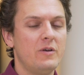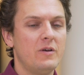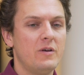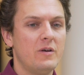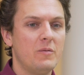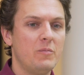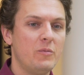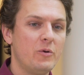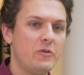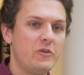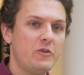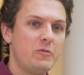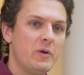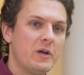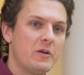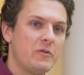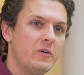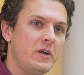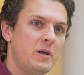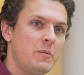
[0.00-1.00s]
the
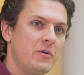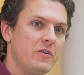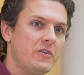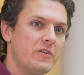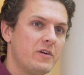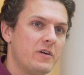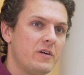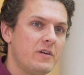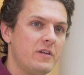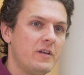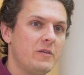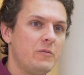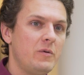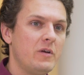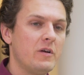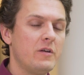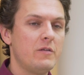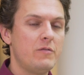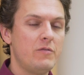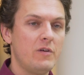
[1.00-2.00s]
multispectral imager that
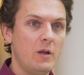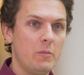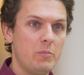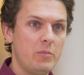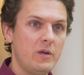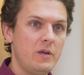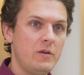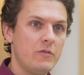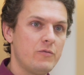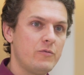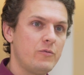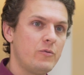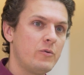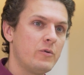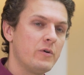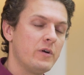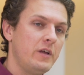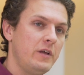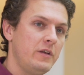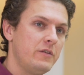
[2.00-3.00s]
we are developing
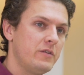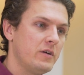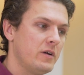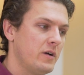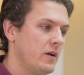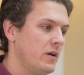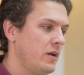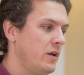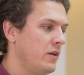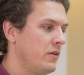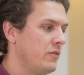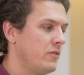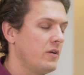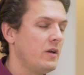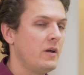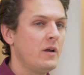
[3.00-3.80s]
for ESA is